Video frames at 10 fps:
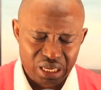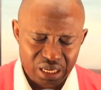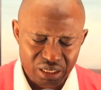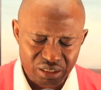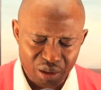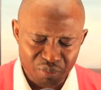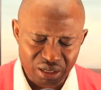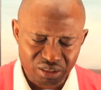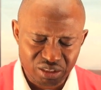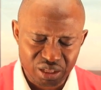In the
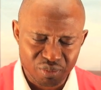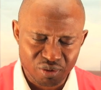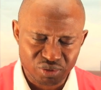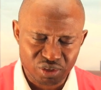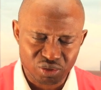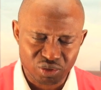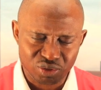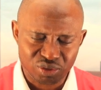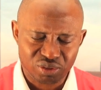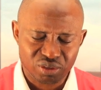mighty name of
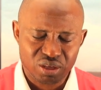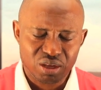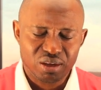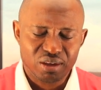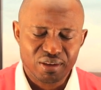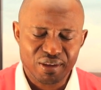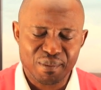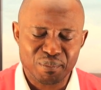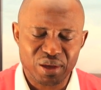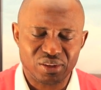Jesus.
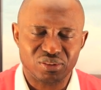Amen.